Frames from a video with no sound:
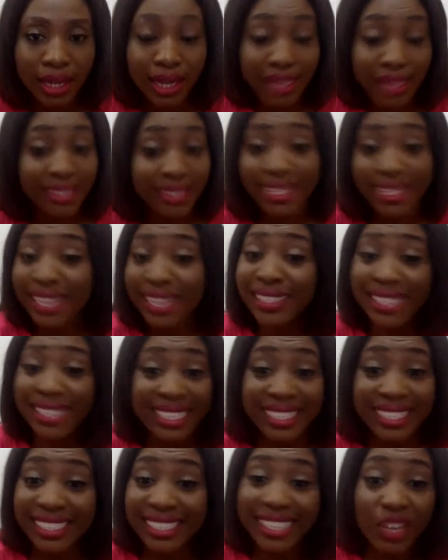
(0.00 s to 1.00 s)
Sex
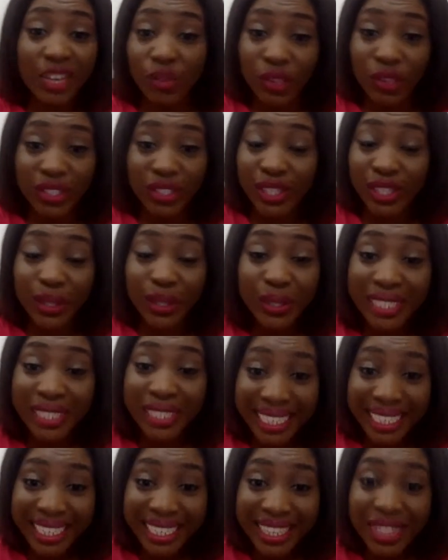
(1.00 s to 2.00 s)
isn't a physical
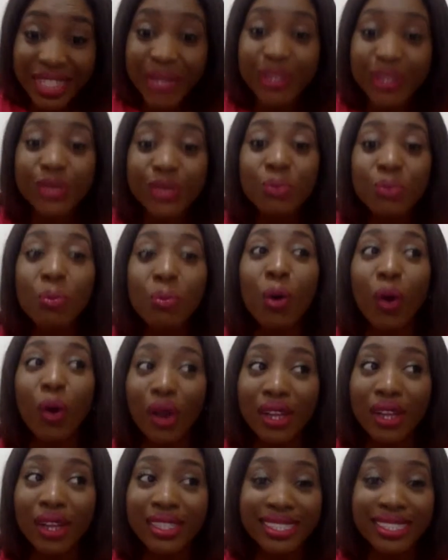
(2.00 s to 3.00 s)
need. There is
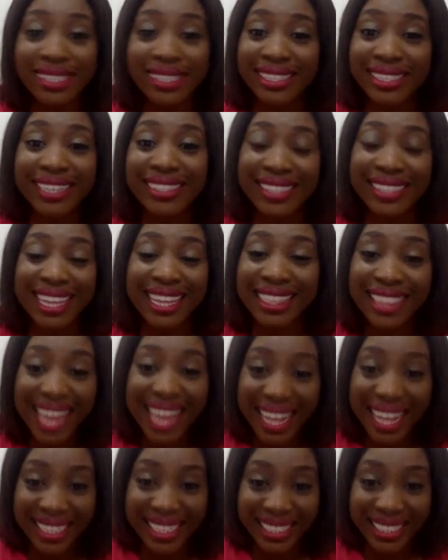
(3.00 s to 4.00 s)
more to sex than that.